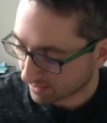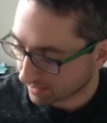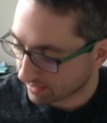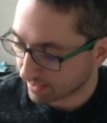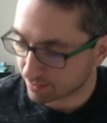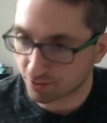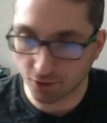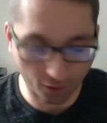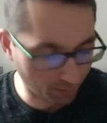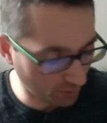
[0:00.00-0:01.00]
connected to
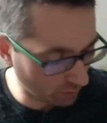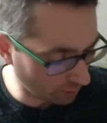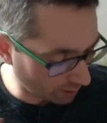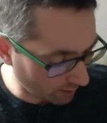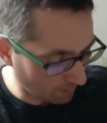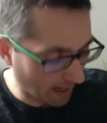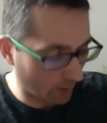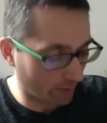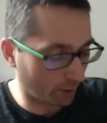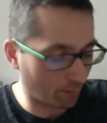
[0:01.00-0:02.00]
your computer,
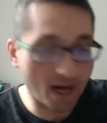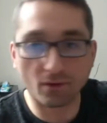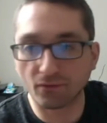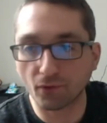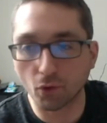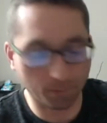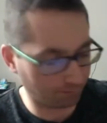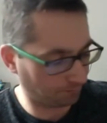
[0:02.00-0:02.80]
power your microphone.